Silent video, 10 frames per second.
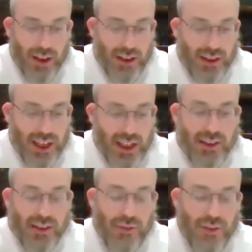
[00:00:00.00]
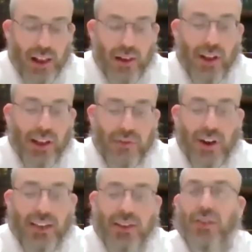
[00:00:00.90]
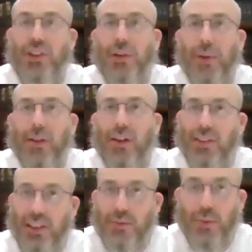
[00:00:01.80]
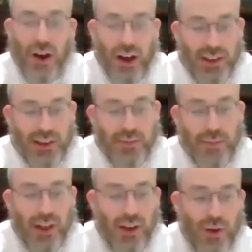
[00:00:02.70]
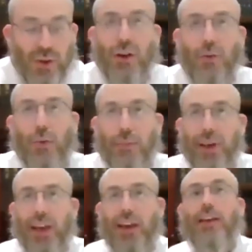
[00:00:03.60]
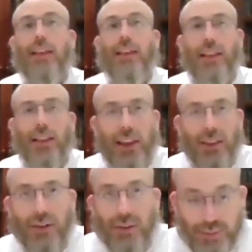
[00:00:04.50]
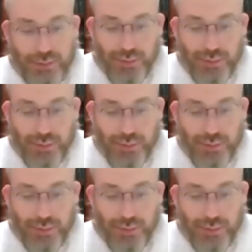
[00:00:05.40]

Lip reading: He says, "Follow the advice of Shimon, because he's wise, but Yehuda will be the leader."